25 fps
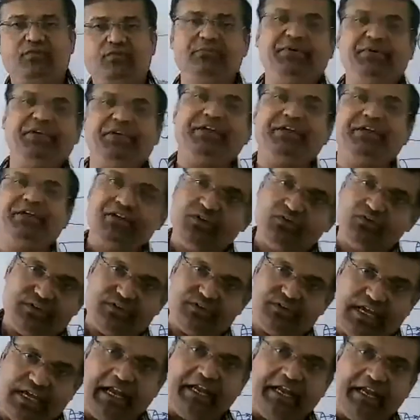the stress
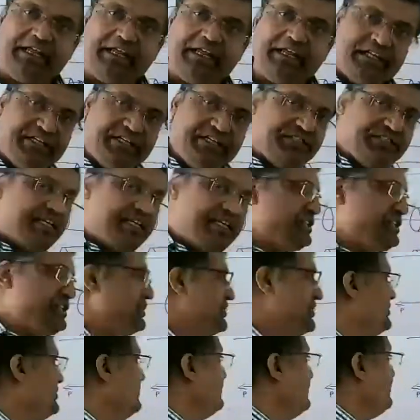will be induced at
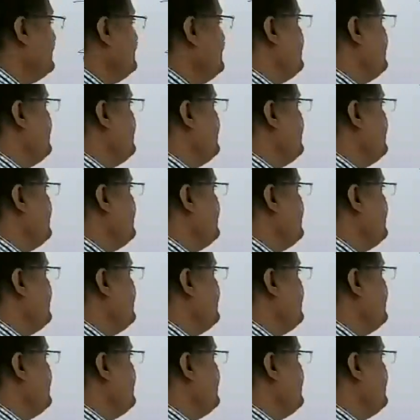any